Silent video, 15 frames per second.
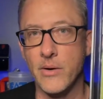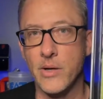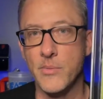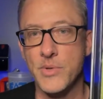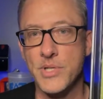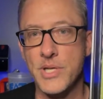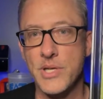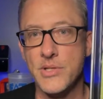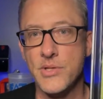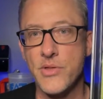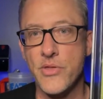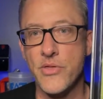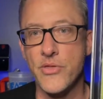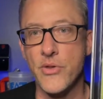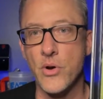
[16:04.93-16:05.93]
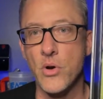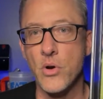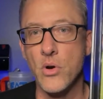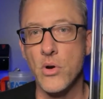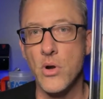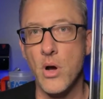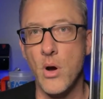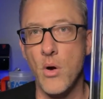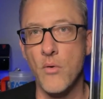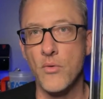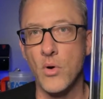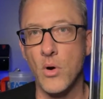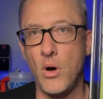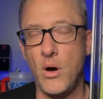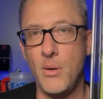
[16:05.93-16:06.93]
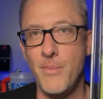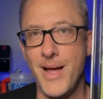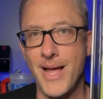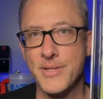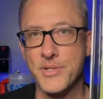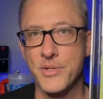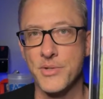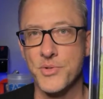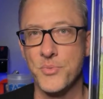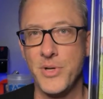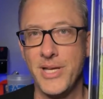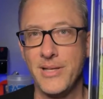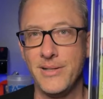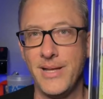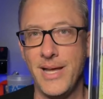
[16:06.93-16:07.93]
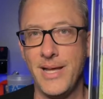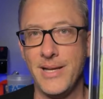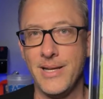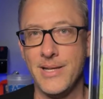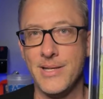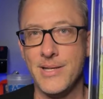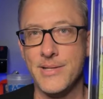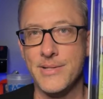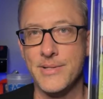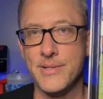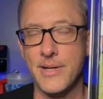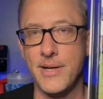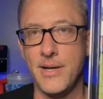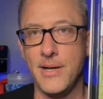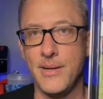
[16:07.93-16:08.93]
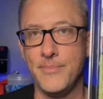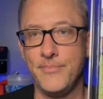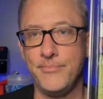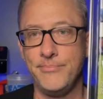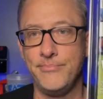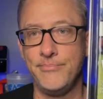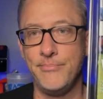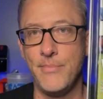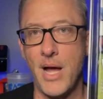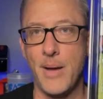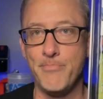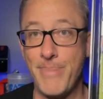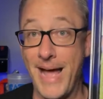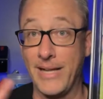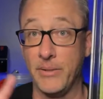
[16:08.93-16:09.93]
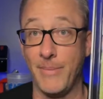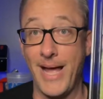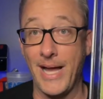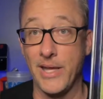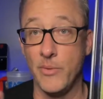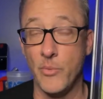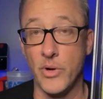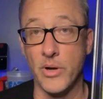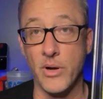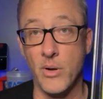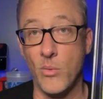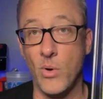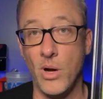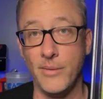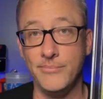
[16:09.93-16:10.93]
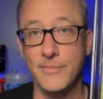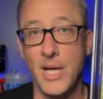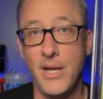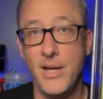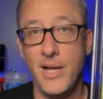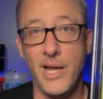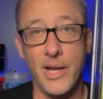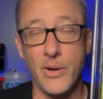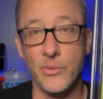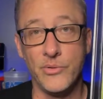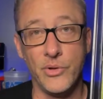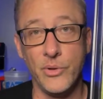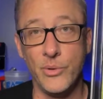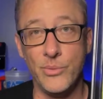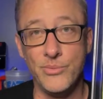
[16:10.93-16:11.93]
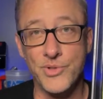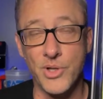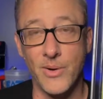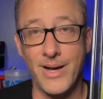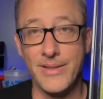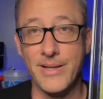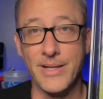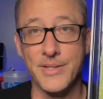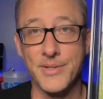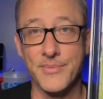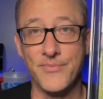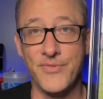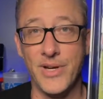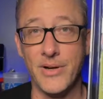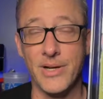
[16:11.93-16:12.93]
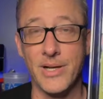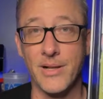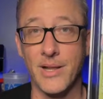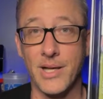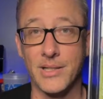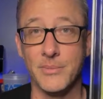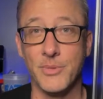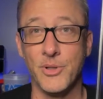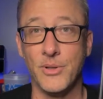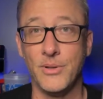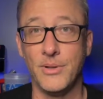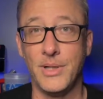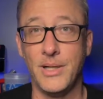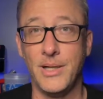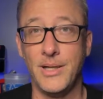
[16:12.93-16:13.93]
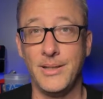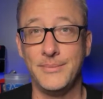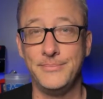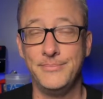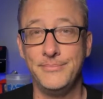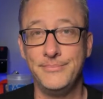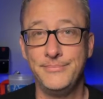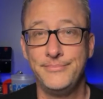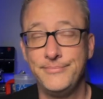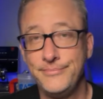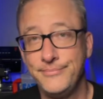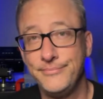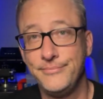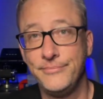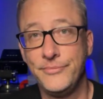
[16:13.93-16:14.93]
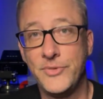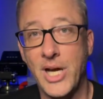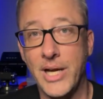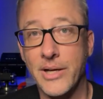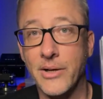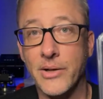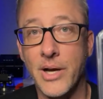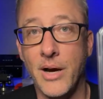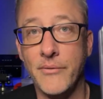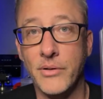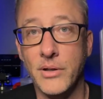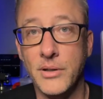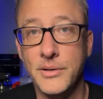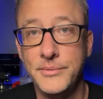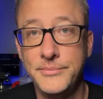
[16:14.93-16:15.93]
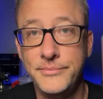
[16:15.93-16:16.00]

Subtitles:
It was his 3rd overall Masters win and his back-to-back. He won in 01 and 02. So I think it's a very collectible Tiger cover.